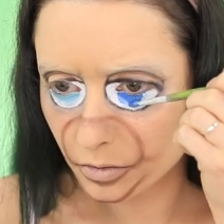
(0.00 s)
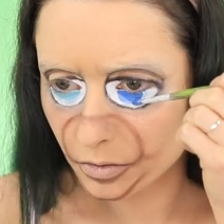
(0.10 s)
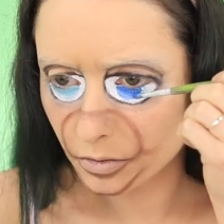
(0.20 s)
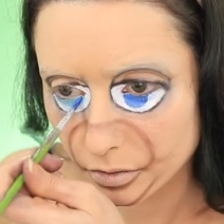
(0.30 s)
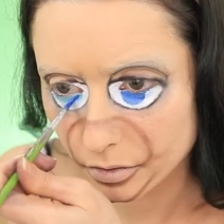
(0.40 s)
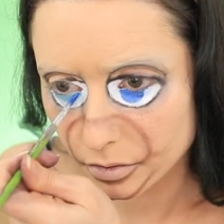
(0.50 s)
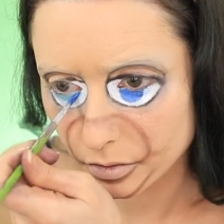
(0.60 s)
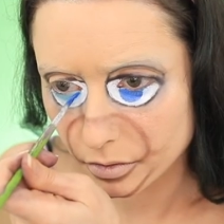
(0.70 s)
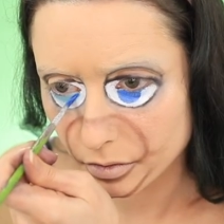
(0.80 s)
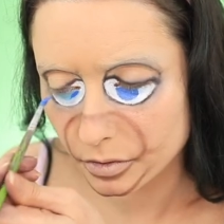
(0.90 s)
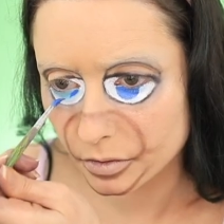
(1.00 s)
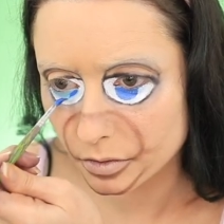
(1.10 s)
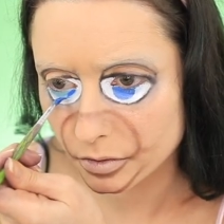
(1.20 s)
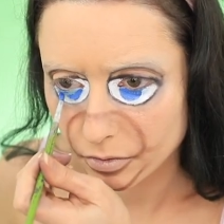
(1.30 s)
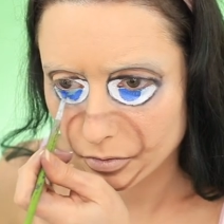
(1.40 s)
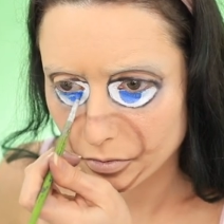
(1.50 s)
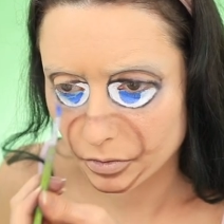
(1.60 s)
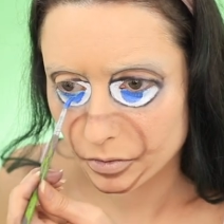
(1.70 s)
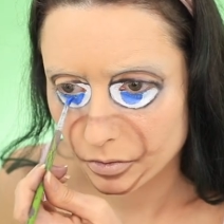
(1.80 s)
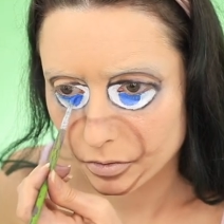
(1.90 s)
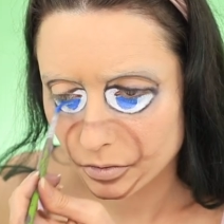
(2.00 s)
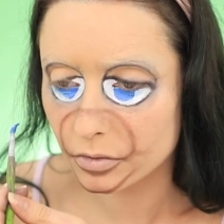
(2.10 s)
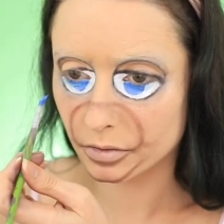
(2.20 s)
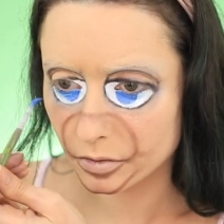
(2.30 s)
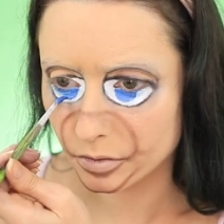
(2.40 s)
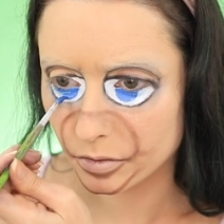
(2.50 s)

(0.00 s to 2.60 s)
No one is speaking in this clip.